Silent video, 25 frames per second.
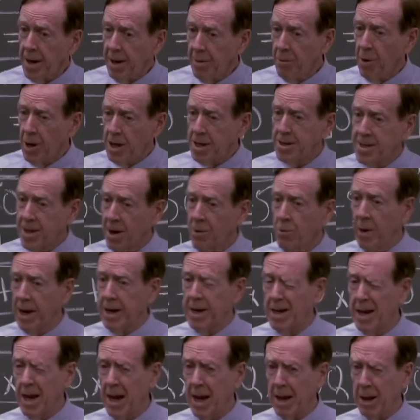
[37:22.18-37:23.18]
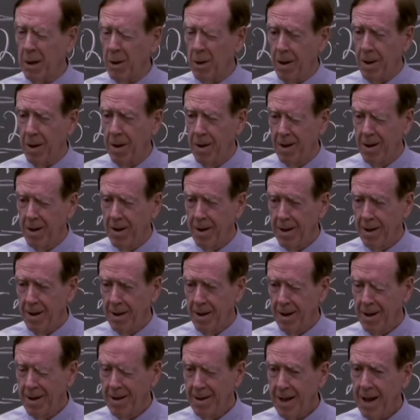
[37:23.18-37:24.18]
he wants a rectangle.
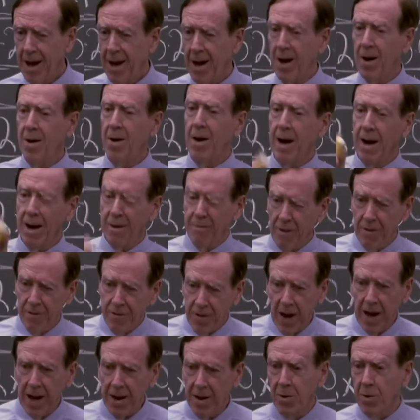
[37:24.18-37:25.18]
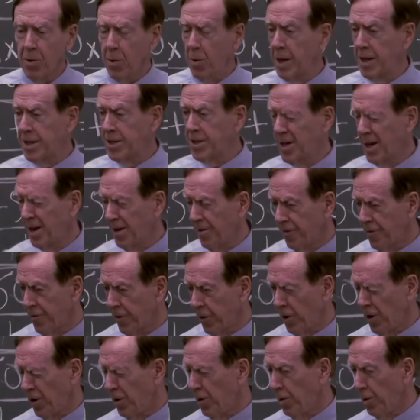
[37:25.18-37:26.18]
Now I have a final question
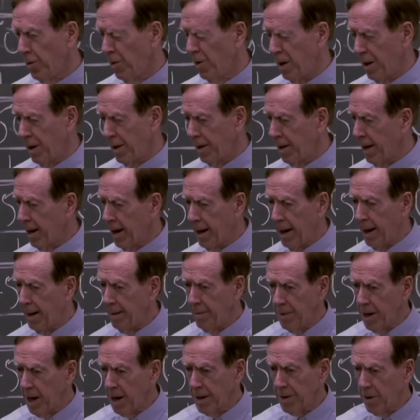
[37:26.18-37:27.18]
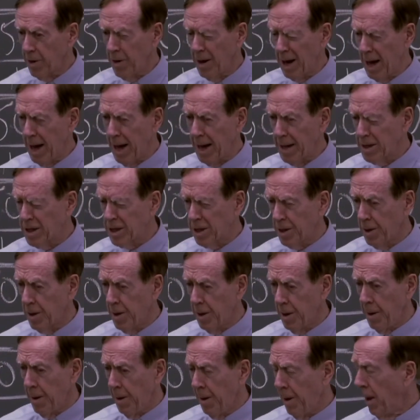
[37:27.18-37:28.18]
for you that I'm not going to answer.
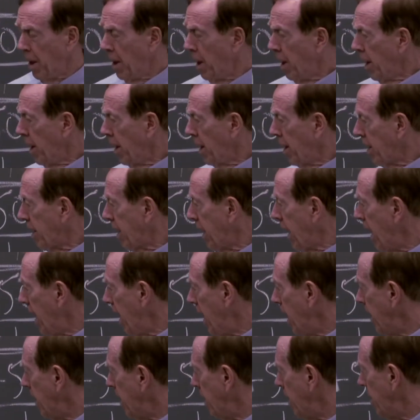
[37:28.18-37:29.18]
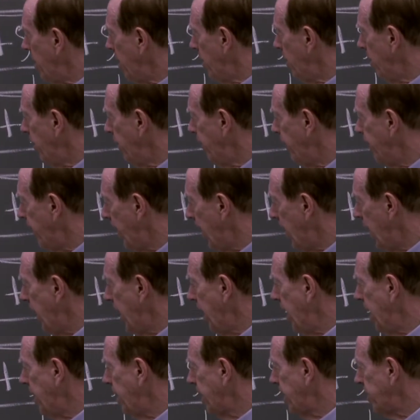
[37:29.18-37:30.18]
Can you
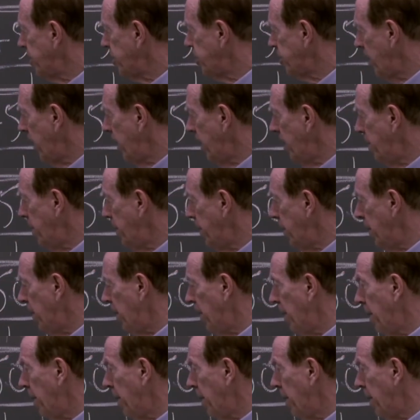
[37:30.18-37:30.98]
find a shape?